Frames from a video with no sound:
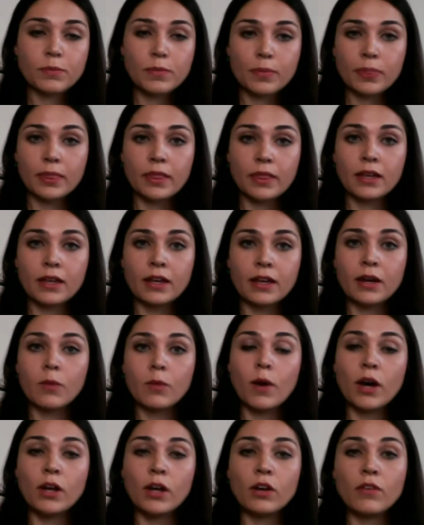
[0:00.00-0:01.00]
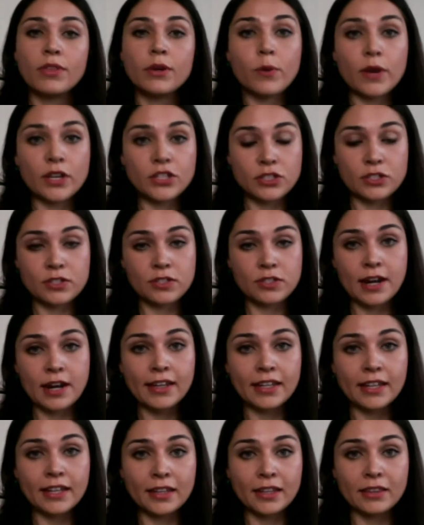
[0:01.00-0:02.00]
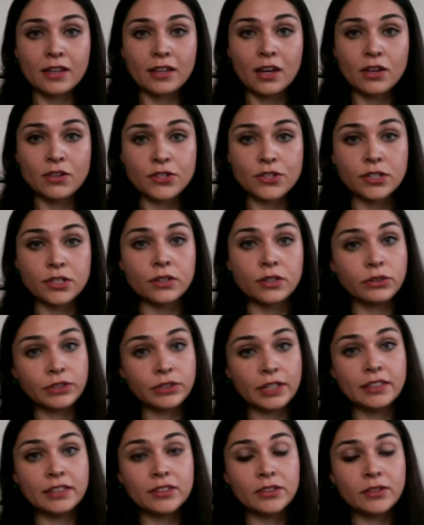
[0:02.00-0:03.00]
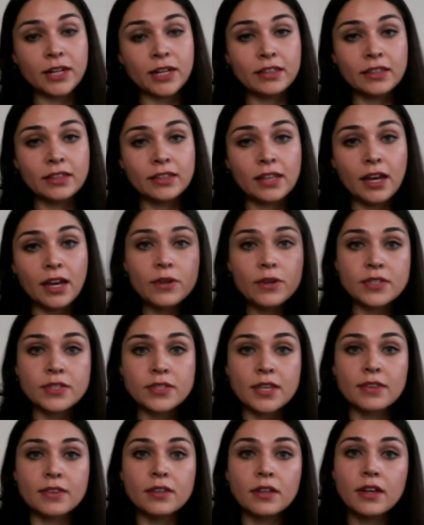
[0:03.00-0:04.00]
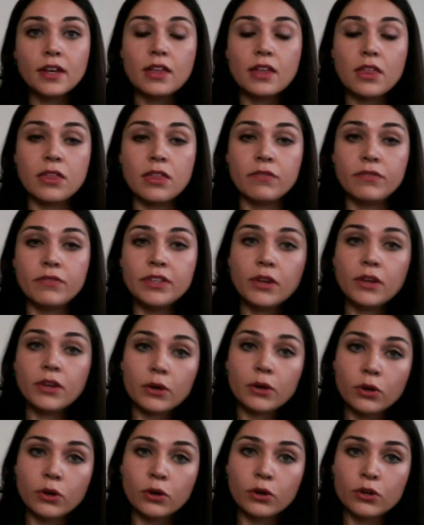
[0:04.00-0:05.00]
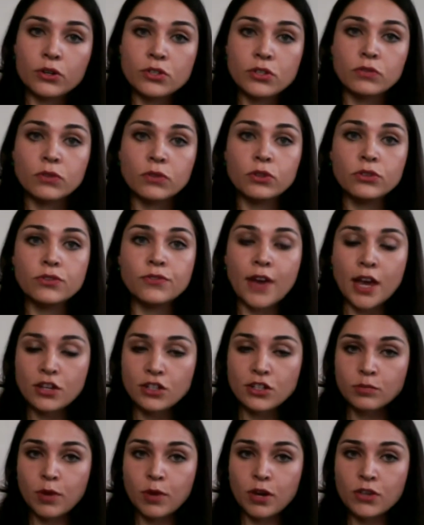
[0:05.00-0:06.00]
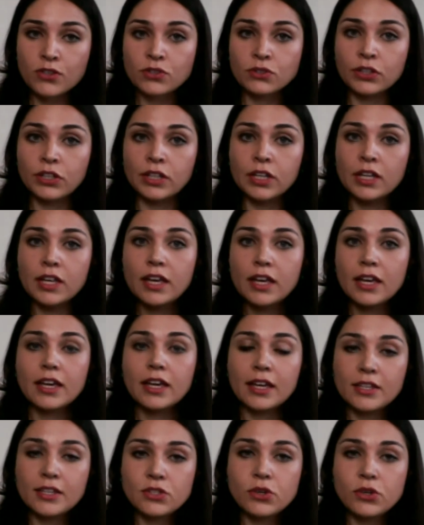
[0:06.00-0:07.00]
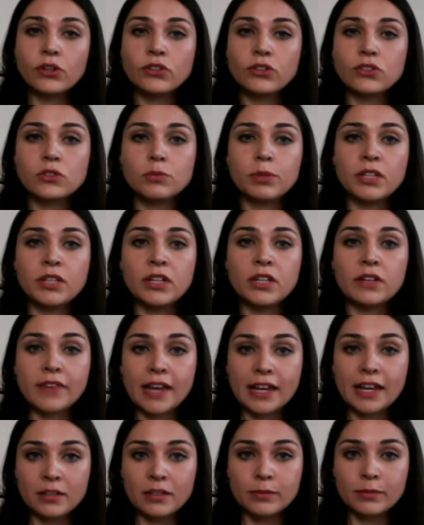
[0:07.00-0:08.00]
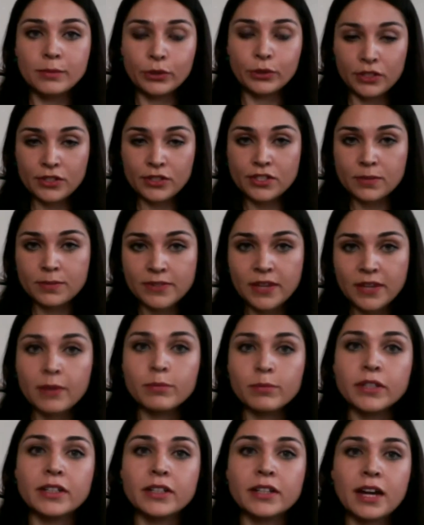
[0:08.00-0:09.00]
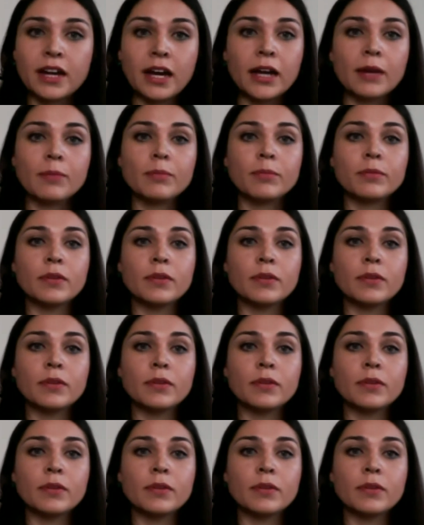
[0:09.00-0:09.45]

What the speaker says: One of the questions that I can answer already right now is that the video course of Good Fashion Mastery is going to be available in September. I'm